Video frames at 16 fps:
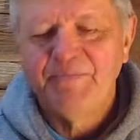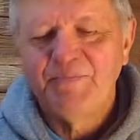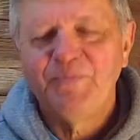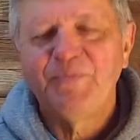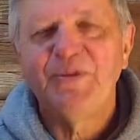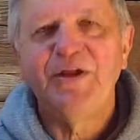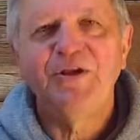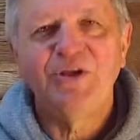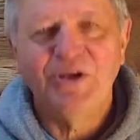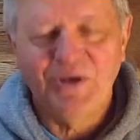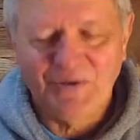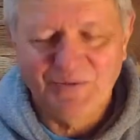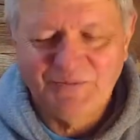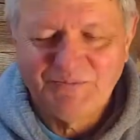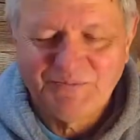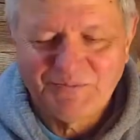There you
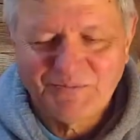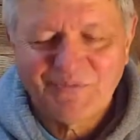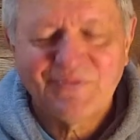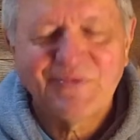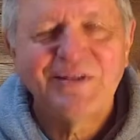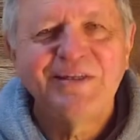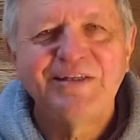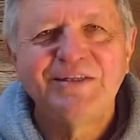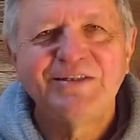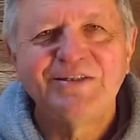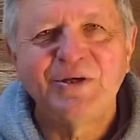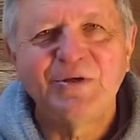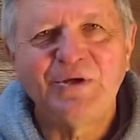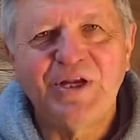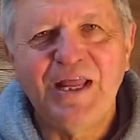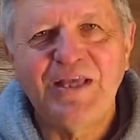go.
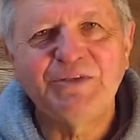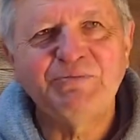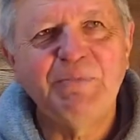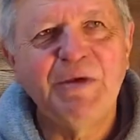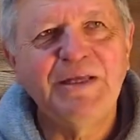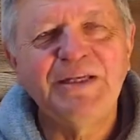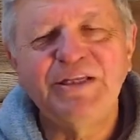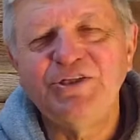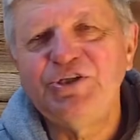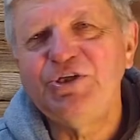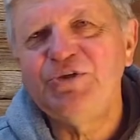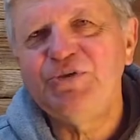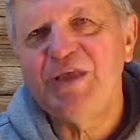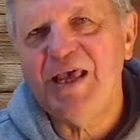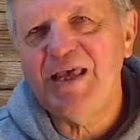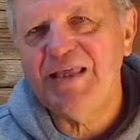So today's Monday,
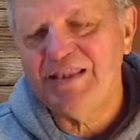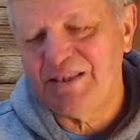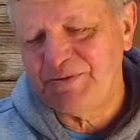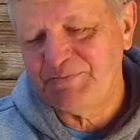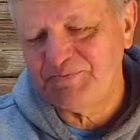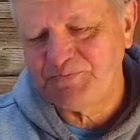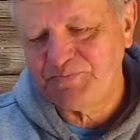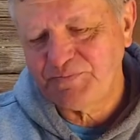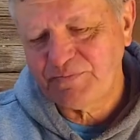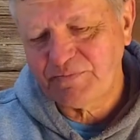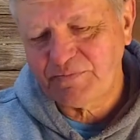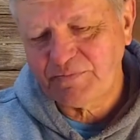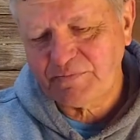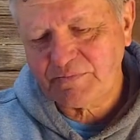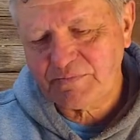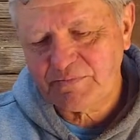June the 8th.
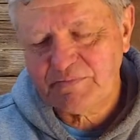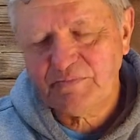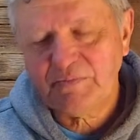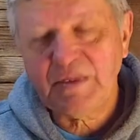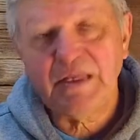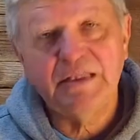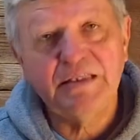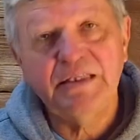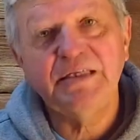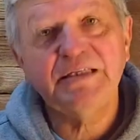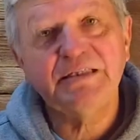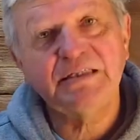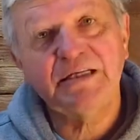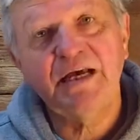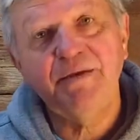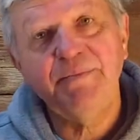This
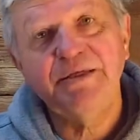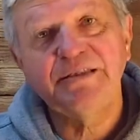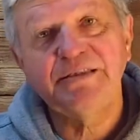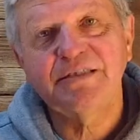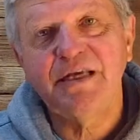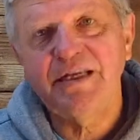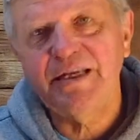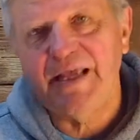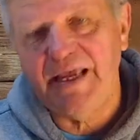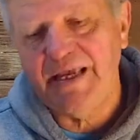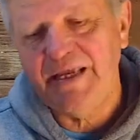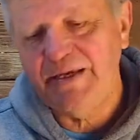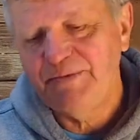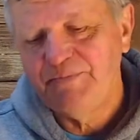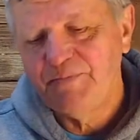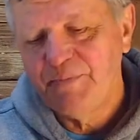coming
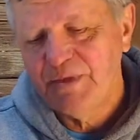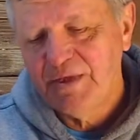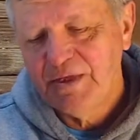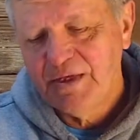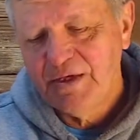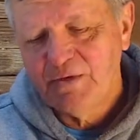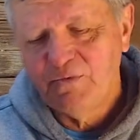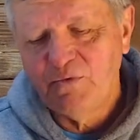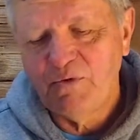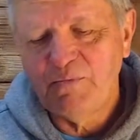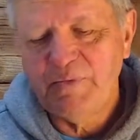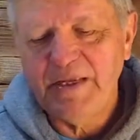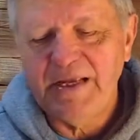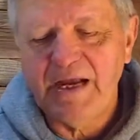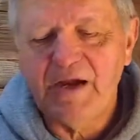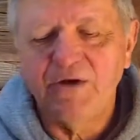Sunday will
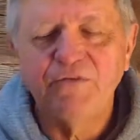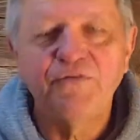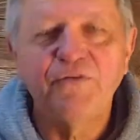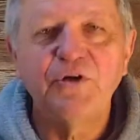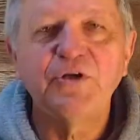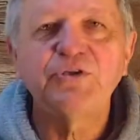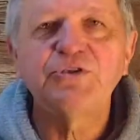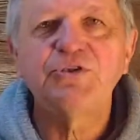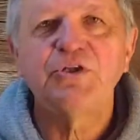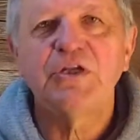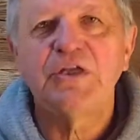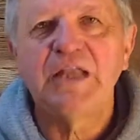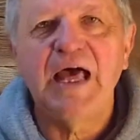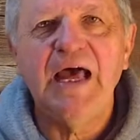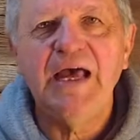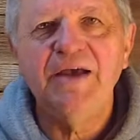be our first
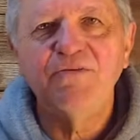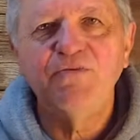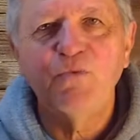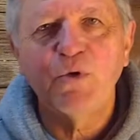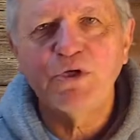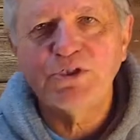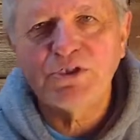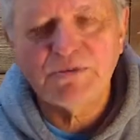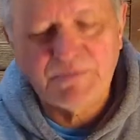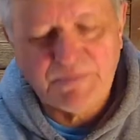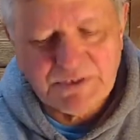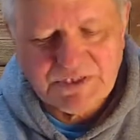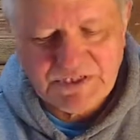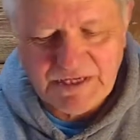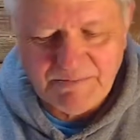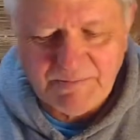live worship
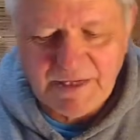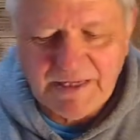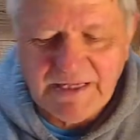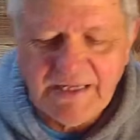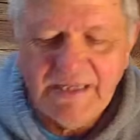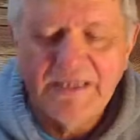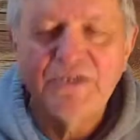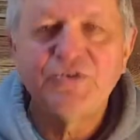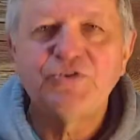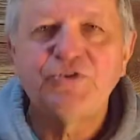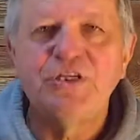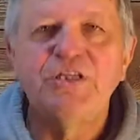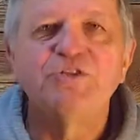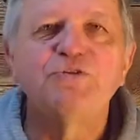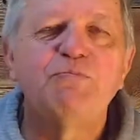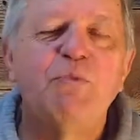assembly
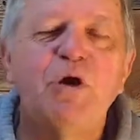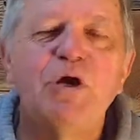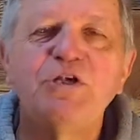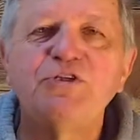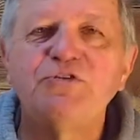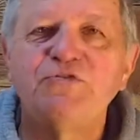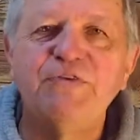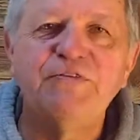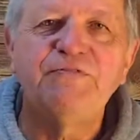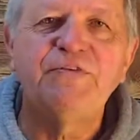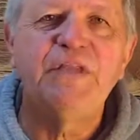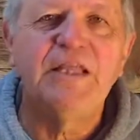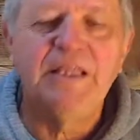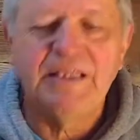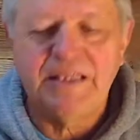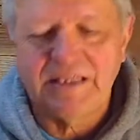since March
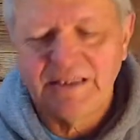15th.